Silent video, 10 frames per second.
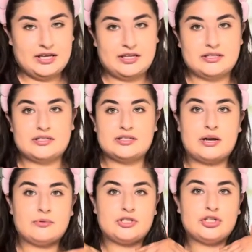This is
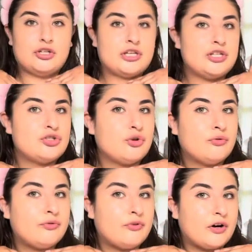how it's looking so
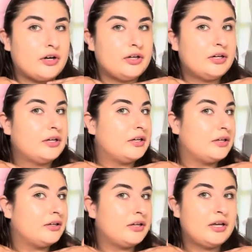far.
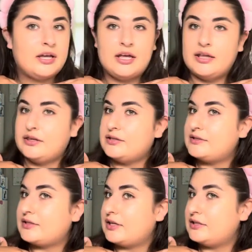The
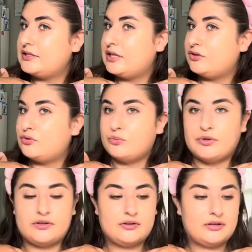skin tint
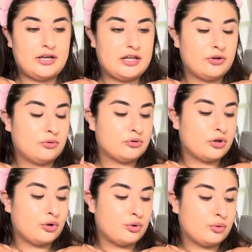with the Halo
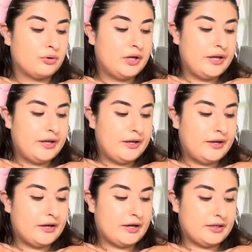Glow
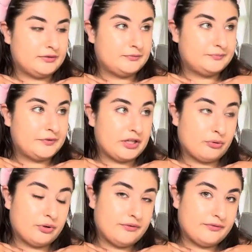um,
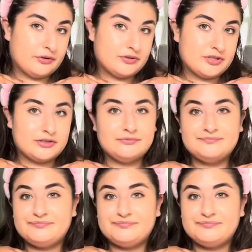liquid filter.